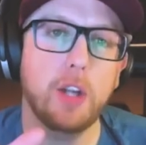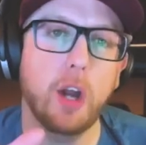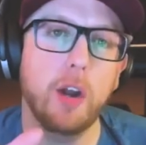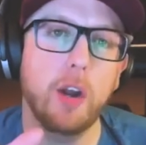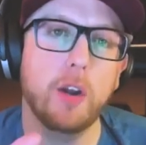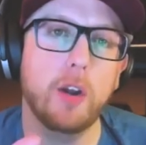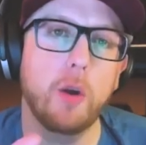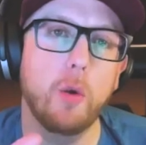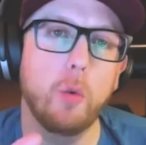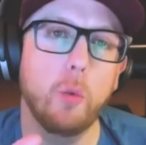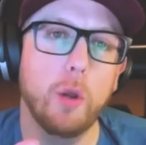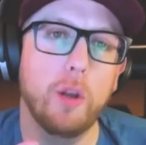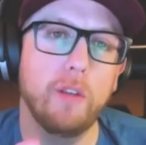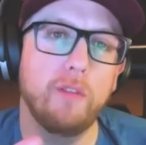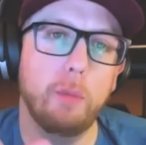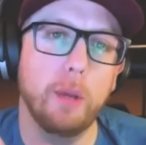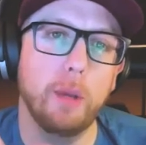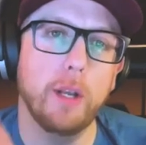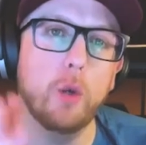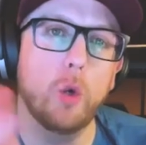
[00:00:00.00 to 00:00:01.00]
darker would
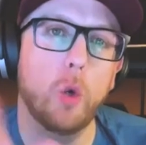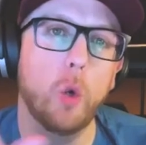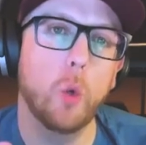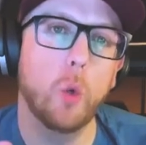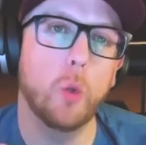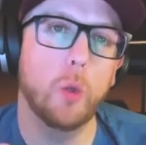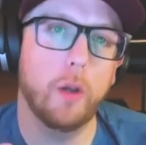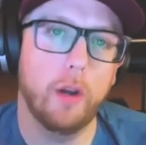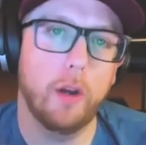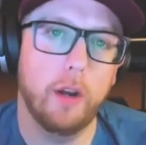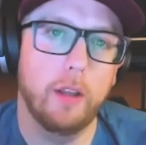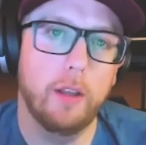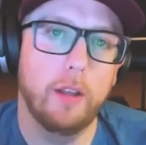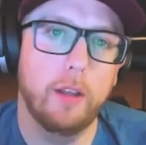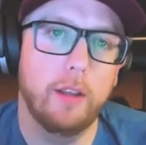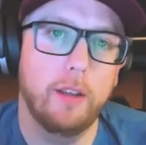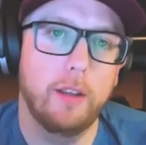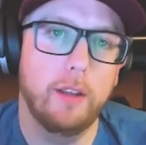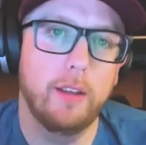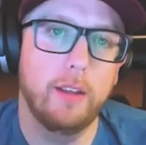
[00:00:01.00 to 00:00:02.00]
have been cooler
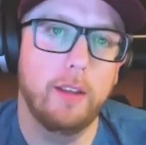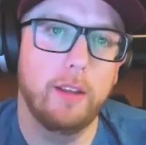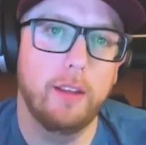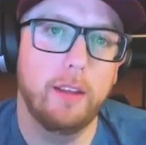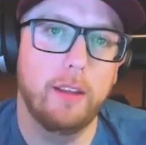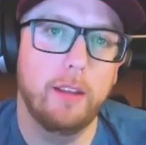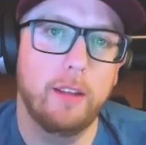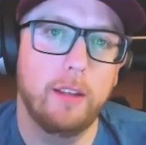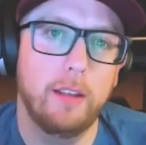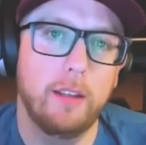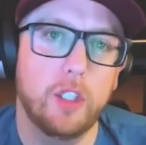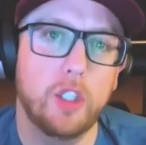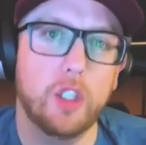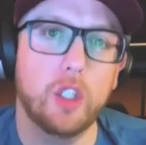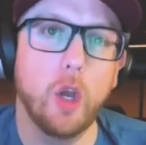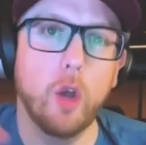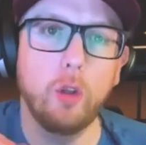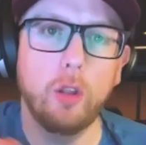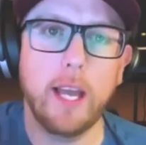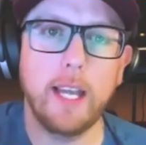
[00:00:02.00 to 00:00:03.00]

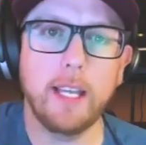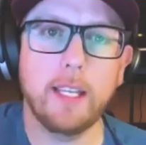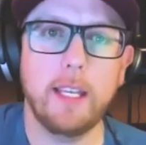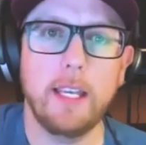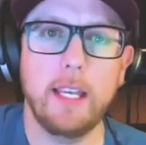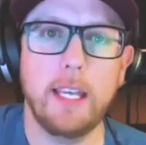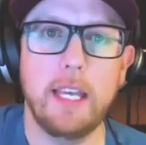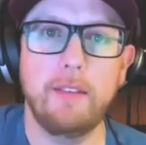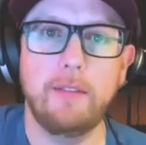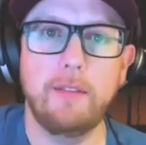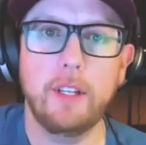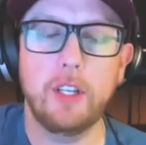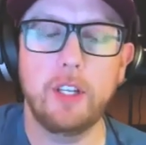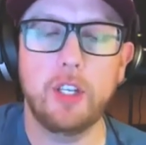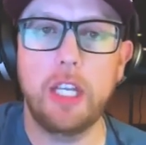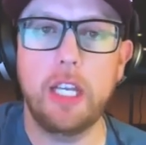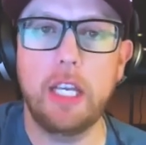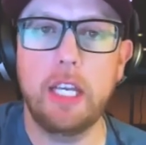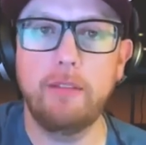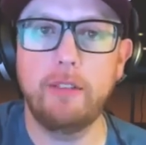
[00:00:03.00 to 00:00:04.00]
so I, yeah,
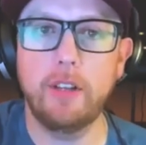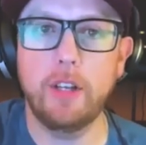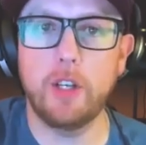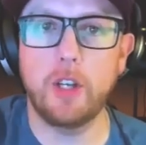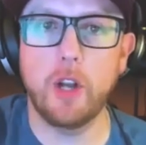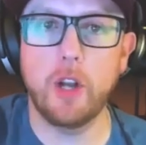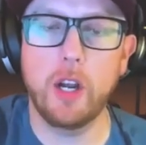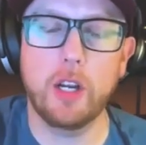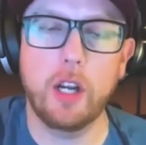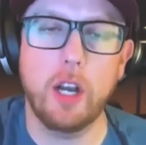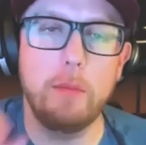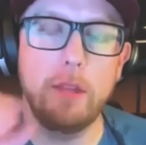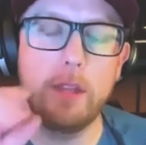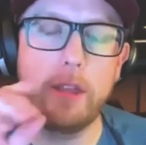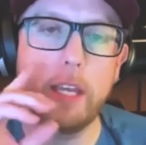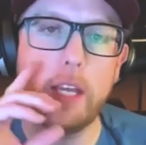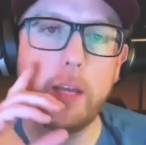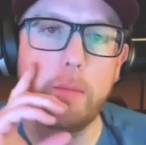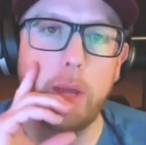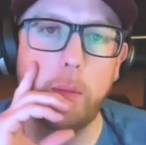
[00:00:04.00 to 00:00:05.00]
yeah even darker i mean
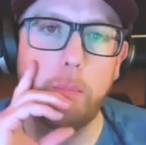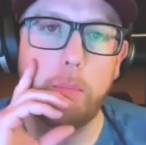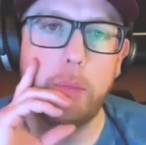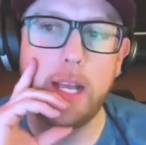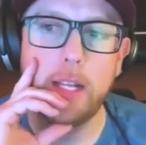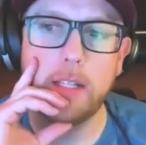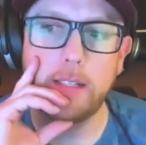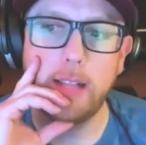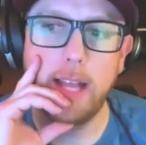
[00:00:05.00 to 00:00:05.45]
think about pan's